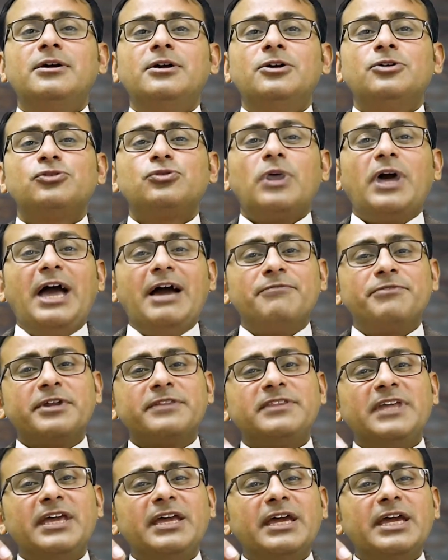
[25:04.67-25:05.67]
So
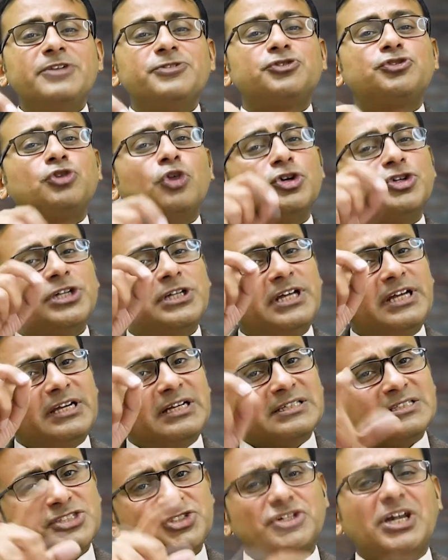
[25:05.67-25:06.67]
everything is socially
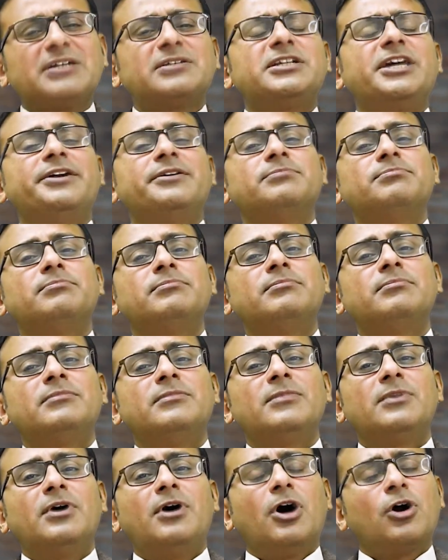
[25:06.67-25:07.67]
constructed
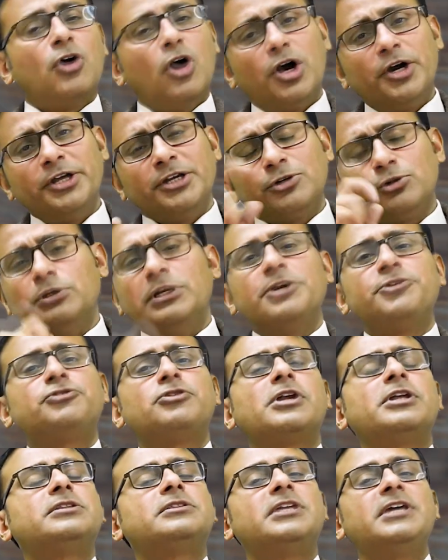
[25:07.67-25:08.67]
according to
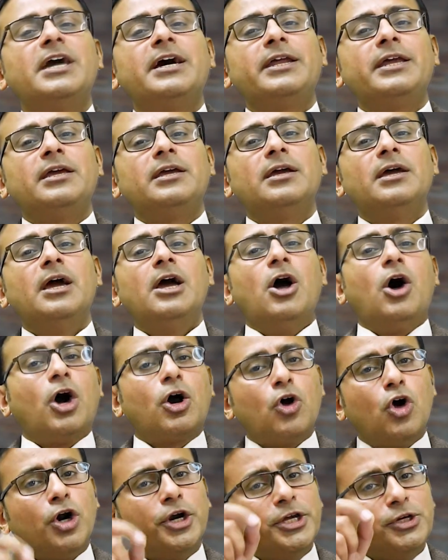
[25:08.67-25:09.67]
literary theory,
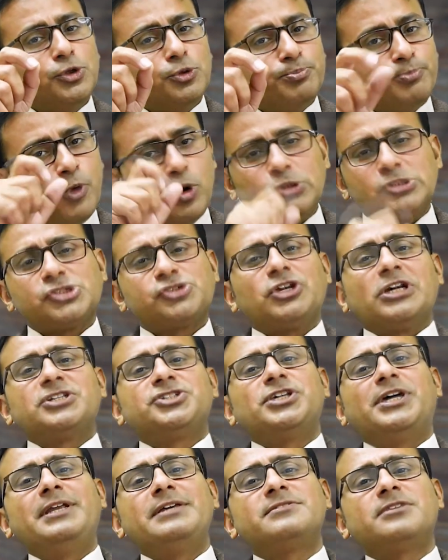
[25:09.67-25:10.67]
according to
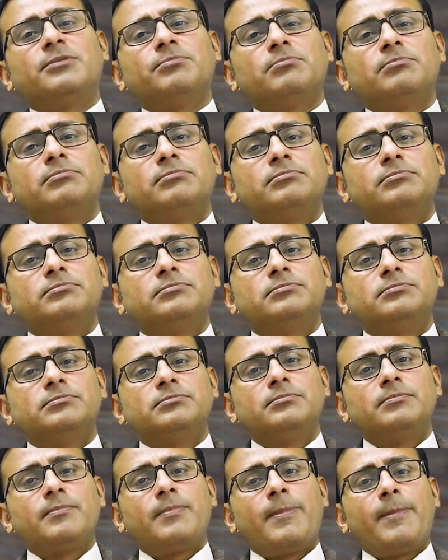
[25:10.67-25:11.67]
post-structuralism.
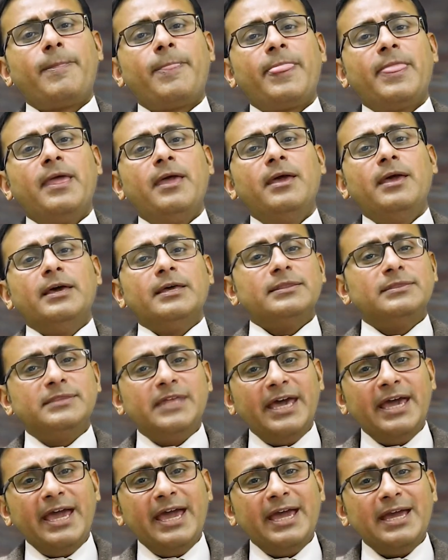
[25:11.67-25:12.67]

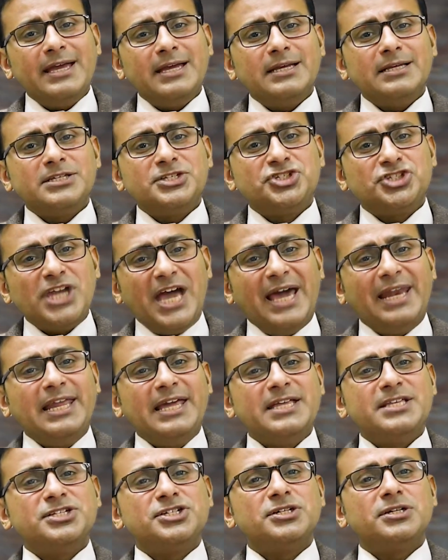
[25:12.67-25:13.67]
They
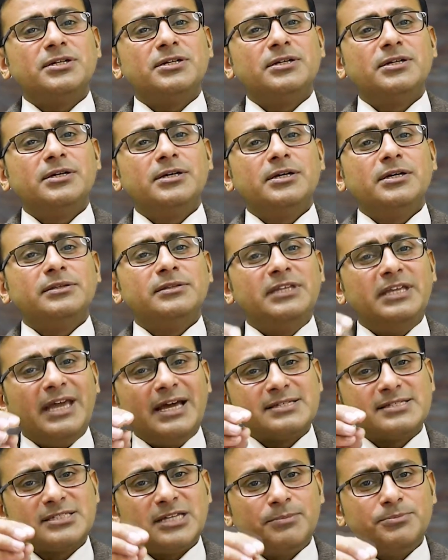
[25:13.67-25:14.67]
challenge the
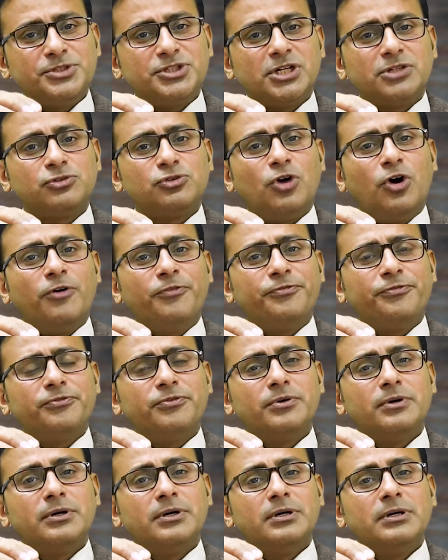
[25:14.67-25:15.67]
assumptions of
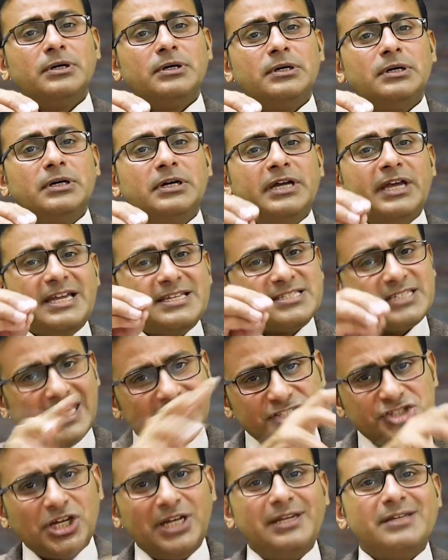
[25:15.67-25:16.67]

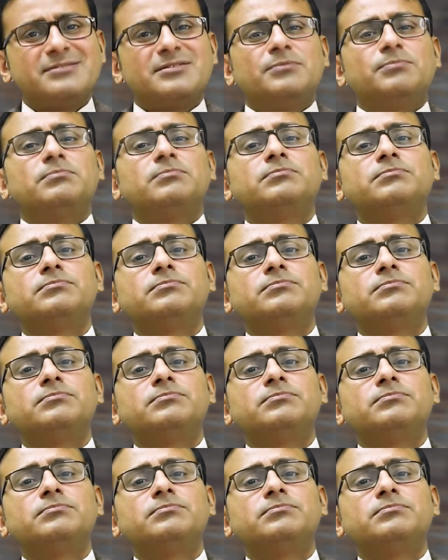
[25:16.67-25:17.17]
essentialism.